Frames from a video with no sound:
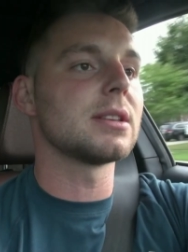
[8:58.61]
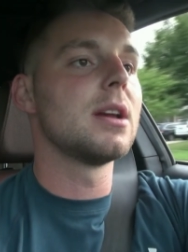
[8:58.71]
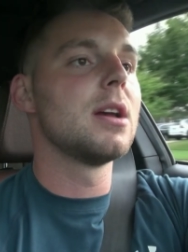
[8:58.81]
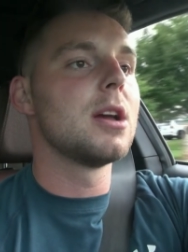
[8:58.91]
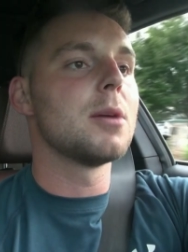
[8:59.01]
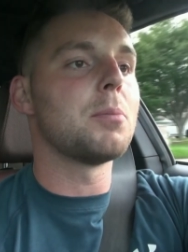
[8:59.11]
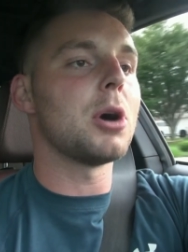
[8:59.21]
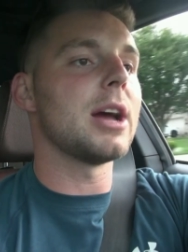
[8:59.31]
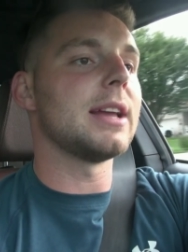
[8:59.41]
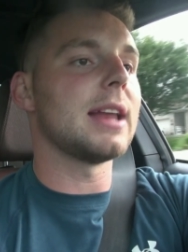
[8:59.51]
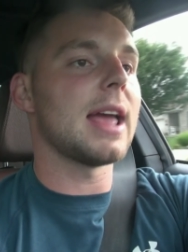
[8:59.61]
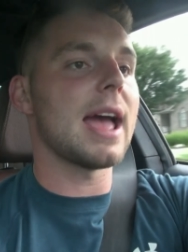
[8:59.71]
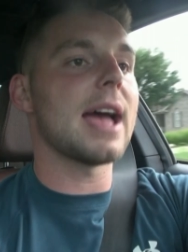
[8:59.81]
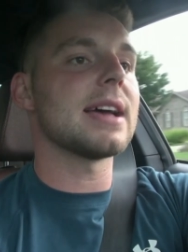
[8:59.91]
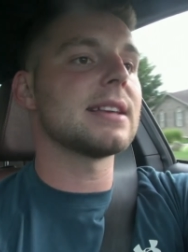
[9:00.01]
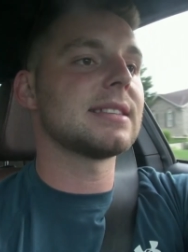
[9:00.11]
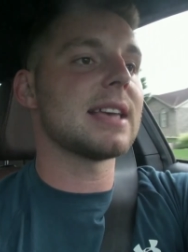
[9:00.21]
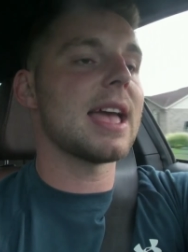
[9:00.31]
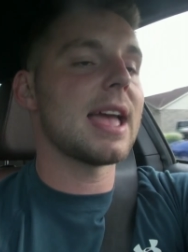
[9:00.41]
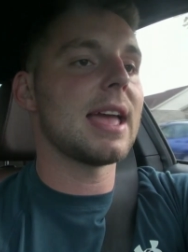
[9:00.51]
but as
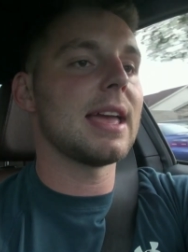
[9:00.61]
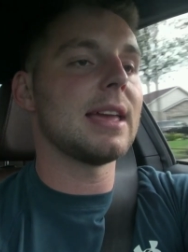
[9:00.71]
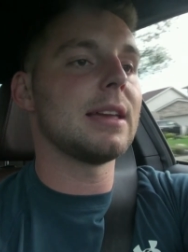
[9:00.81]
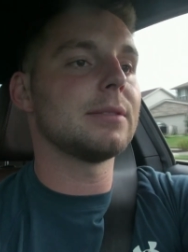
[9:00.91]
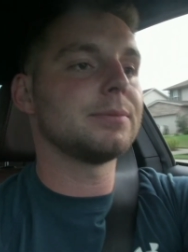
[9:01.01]
a